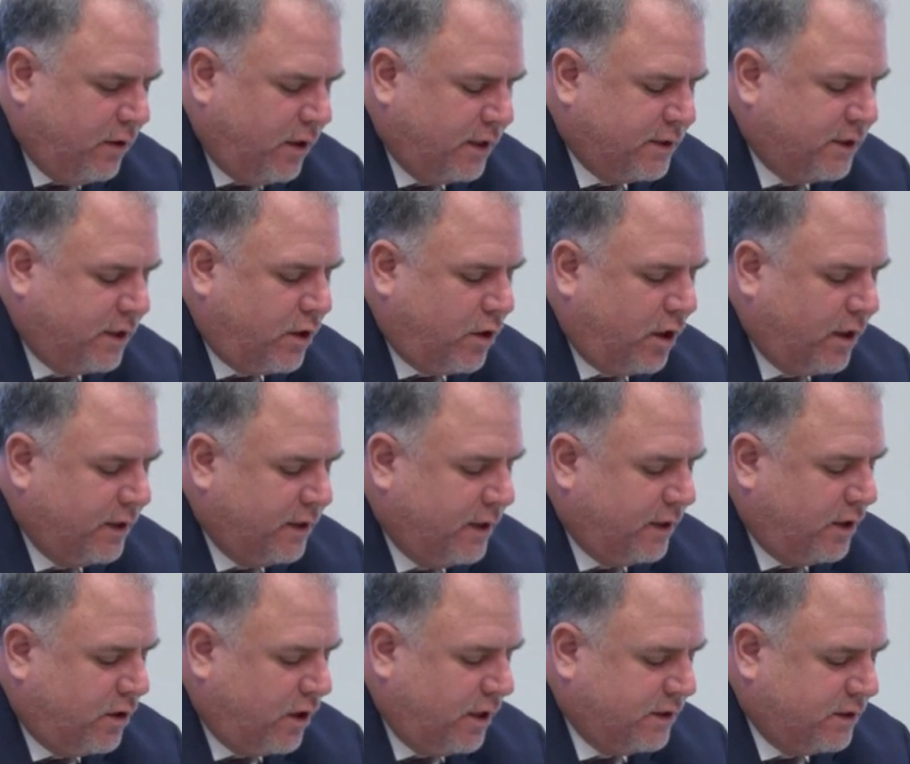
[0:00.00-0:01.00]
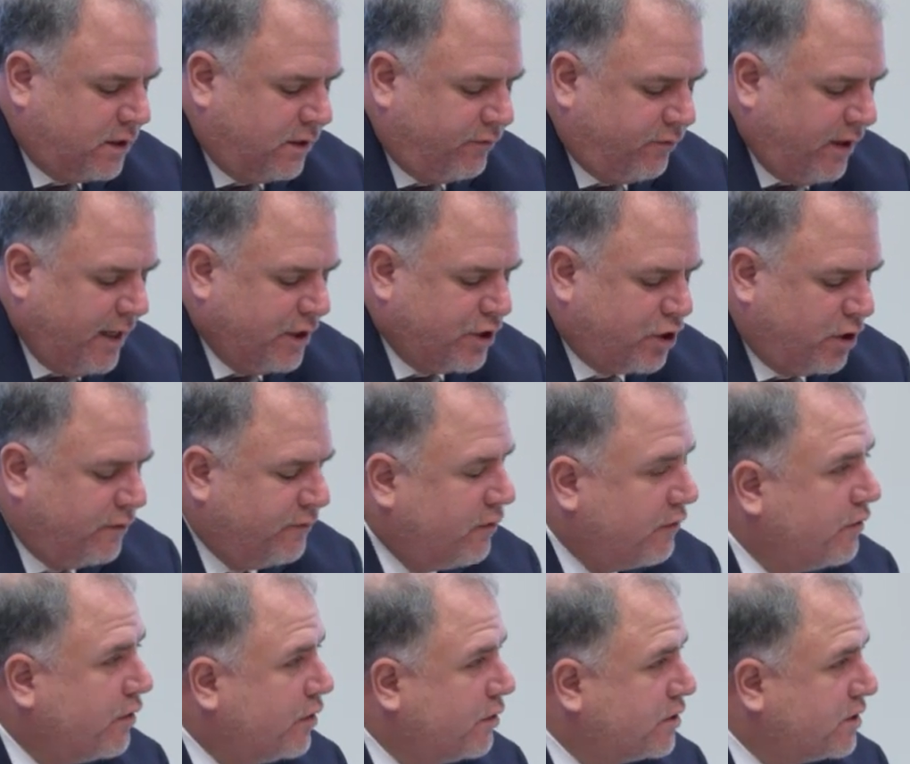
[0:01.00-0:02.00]
OxyContin caused a fraction of
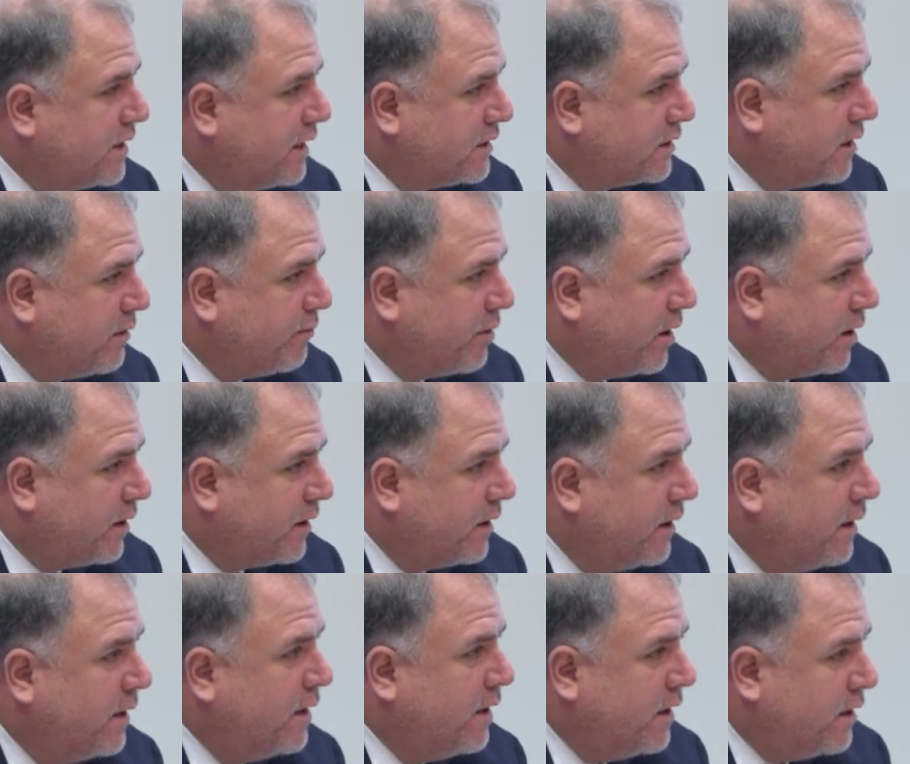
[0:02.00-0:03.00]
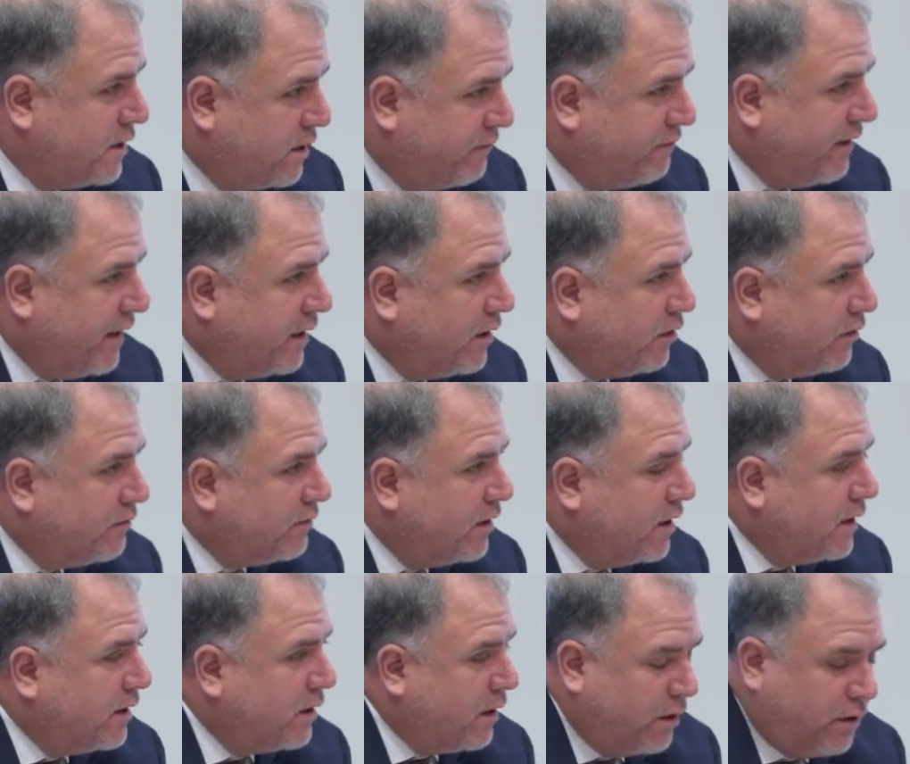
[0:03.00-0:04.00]
overdose deaths compared to fentanyl.
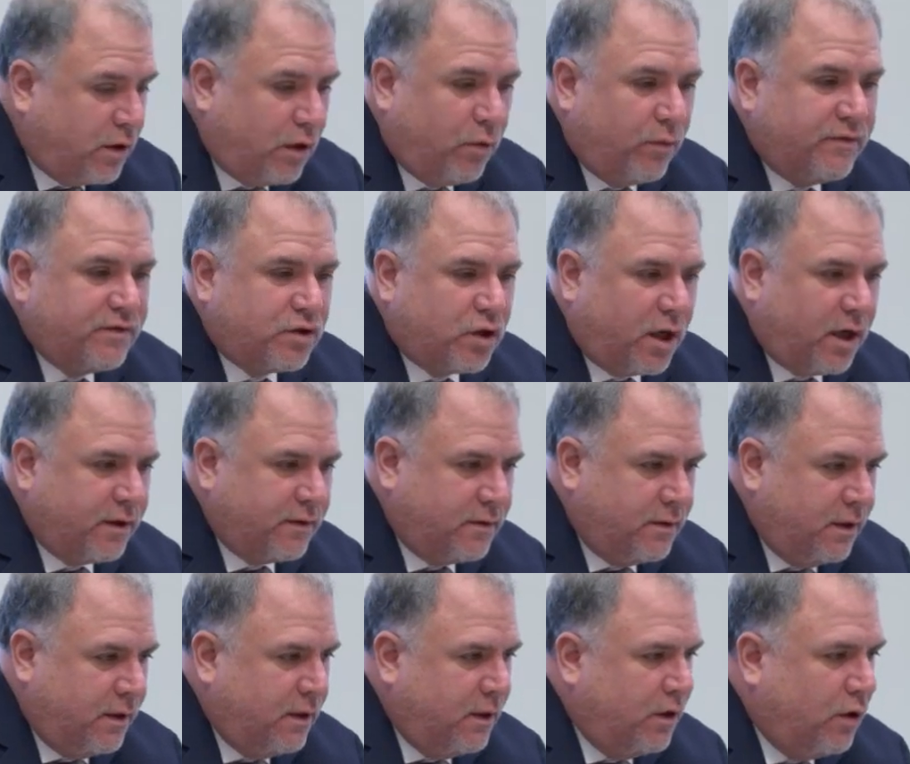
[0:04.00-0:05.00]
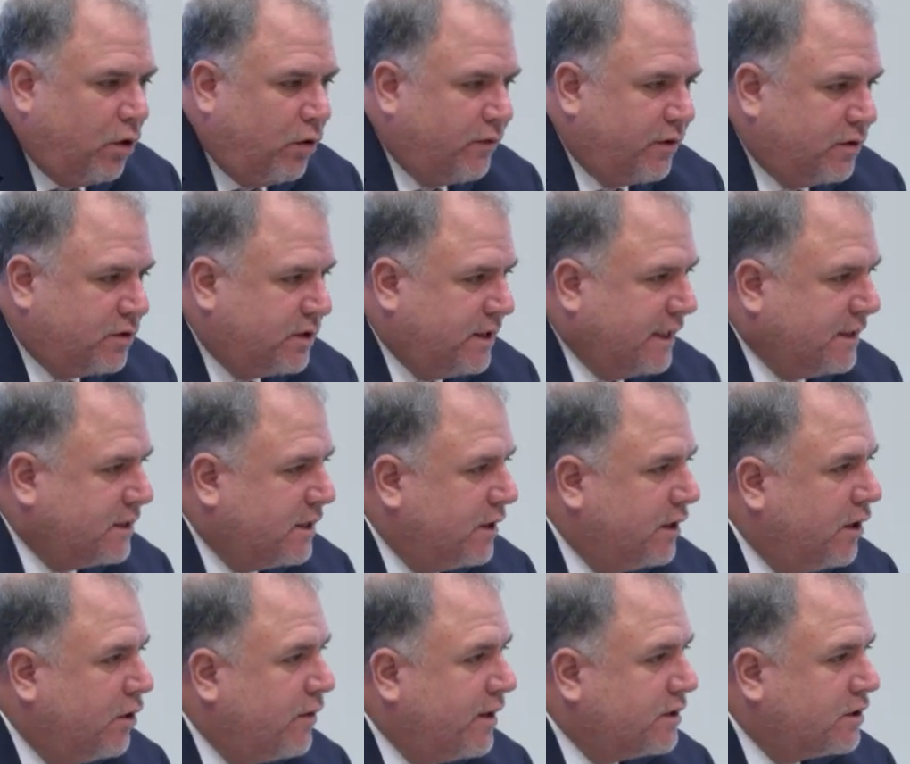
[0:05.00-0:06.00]
We saw overdose deaths in
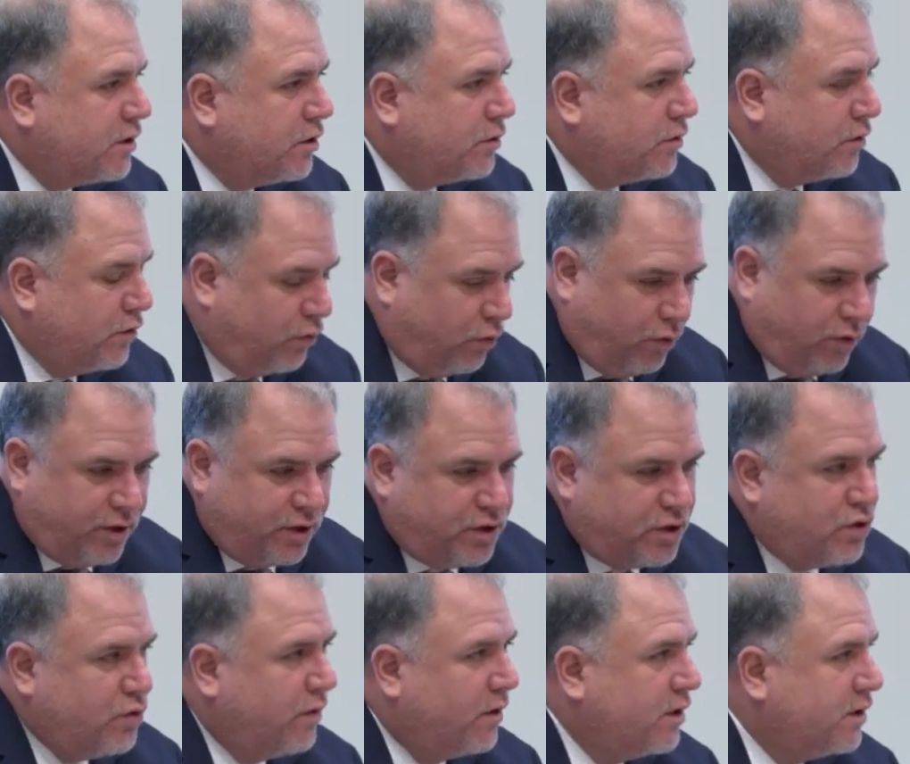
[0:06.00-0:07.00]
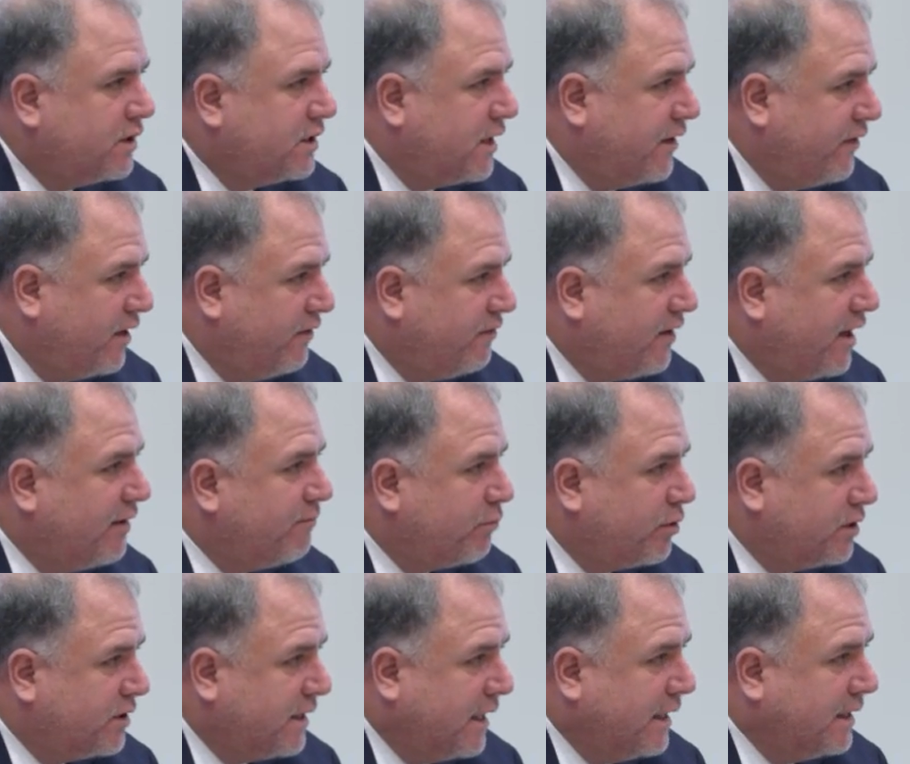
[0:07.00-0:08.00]
the U.S. grow to
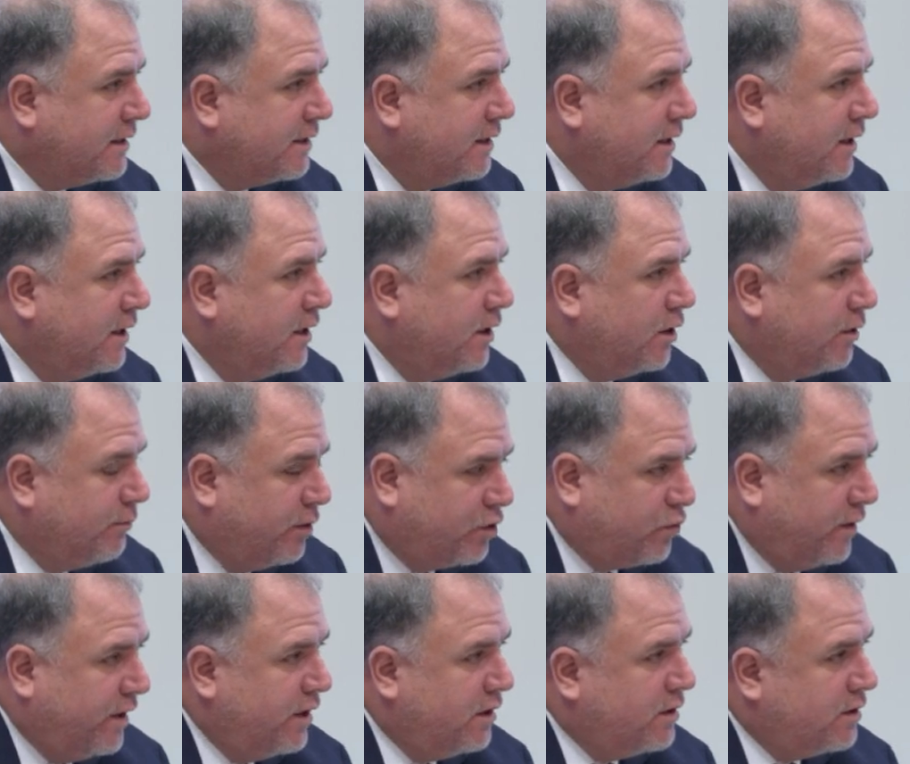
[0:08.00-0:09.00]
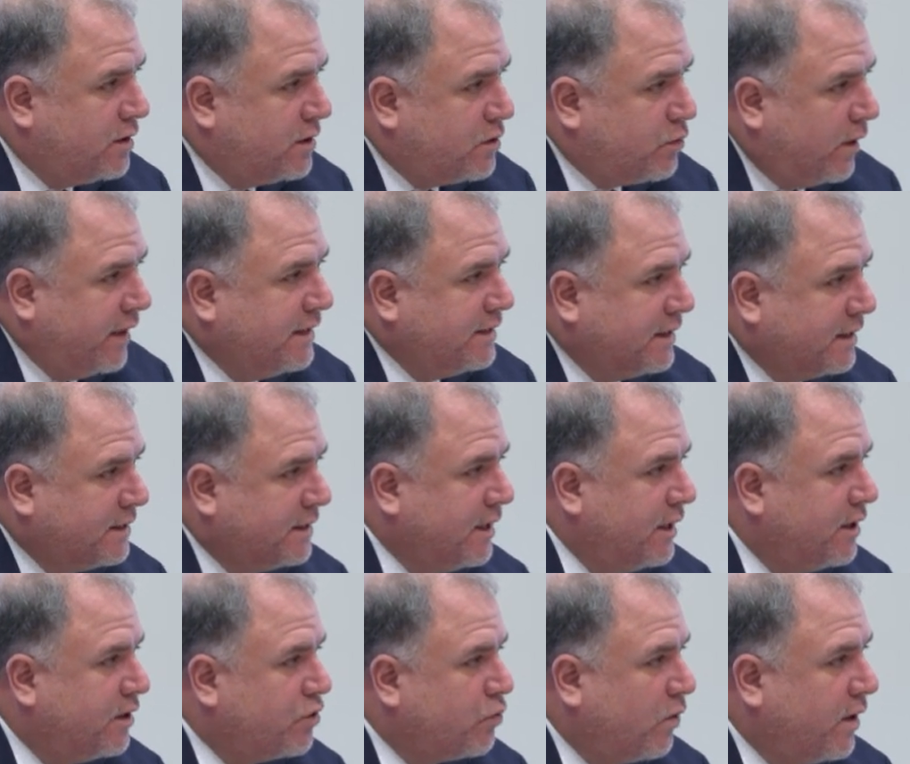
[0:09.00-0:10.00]
275% between
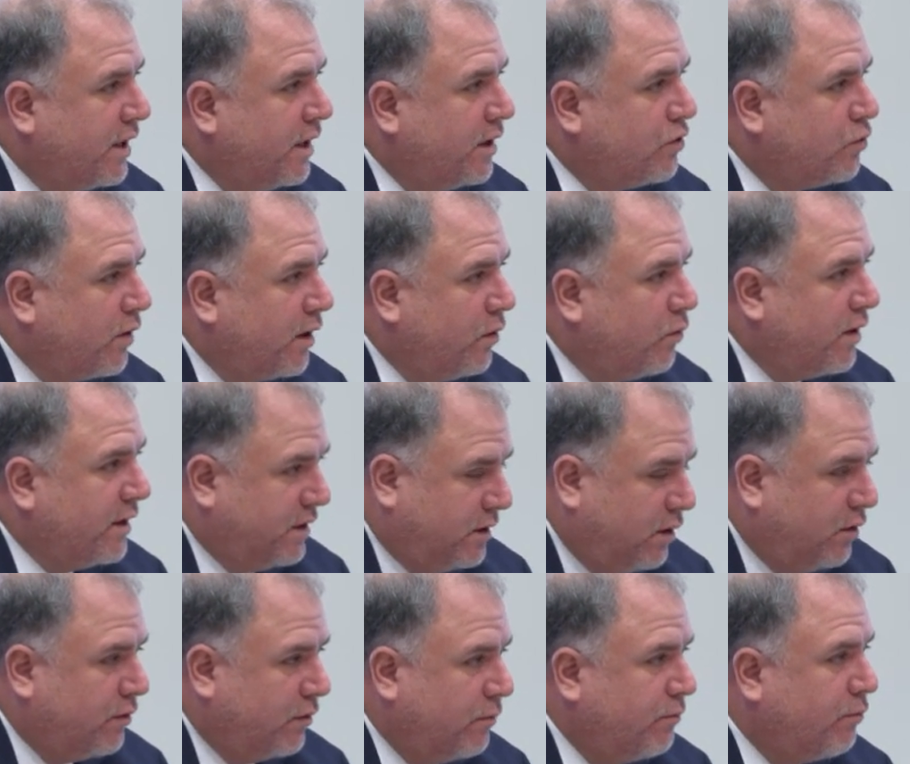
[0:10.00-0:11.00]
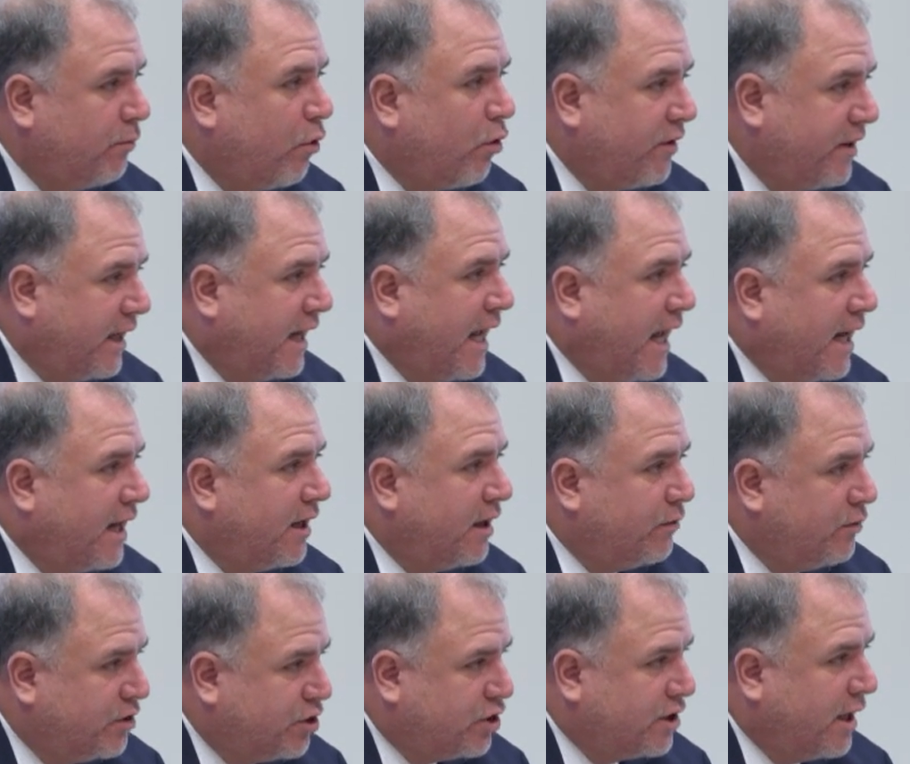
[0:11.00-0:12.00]
2016 and 2021, more than Canada,
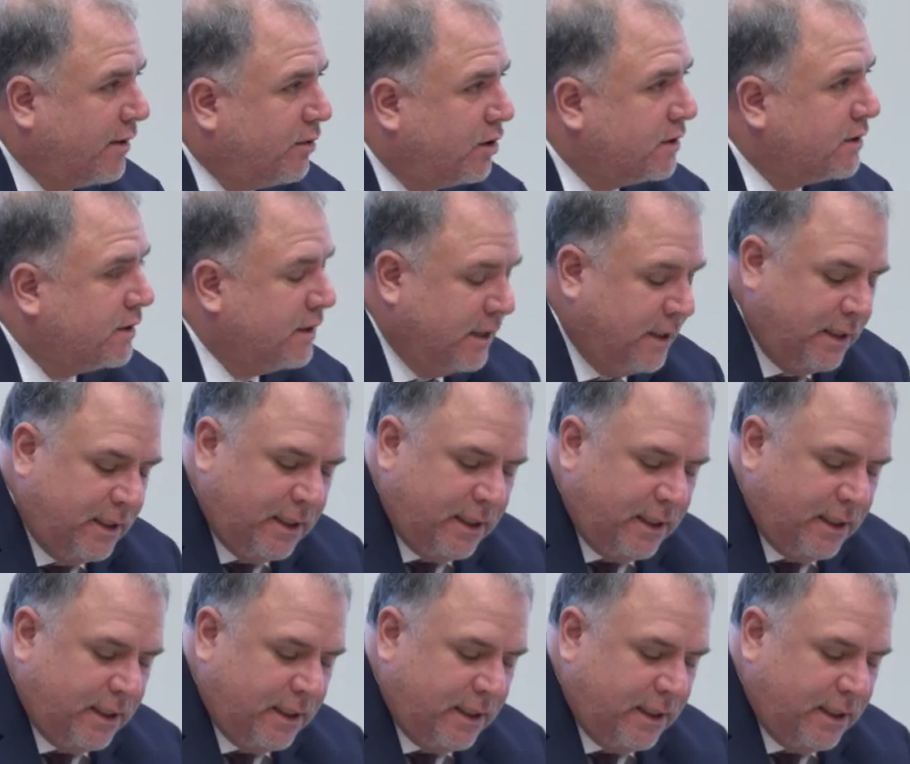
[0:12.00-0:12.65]
which doubled.